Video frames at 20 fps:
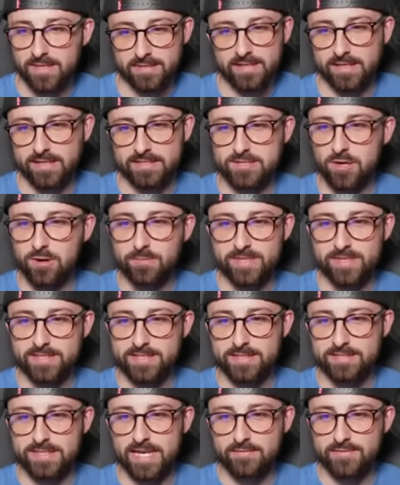I think it's got to be
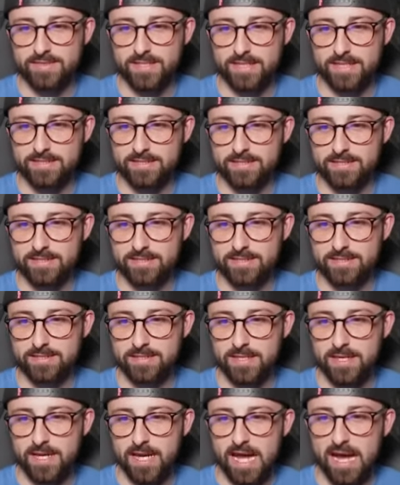City, hasn't it?
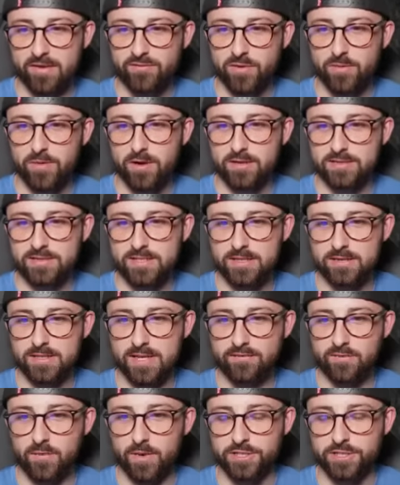Have you asked the
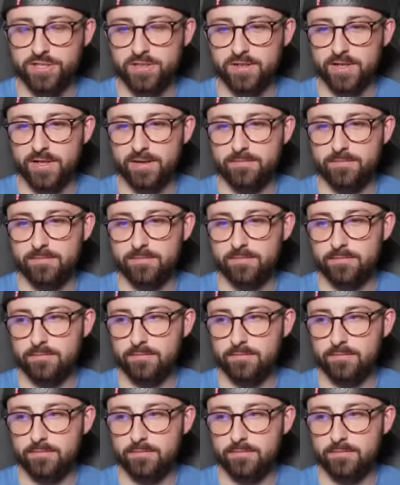InDev question yet?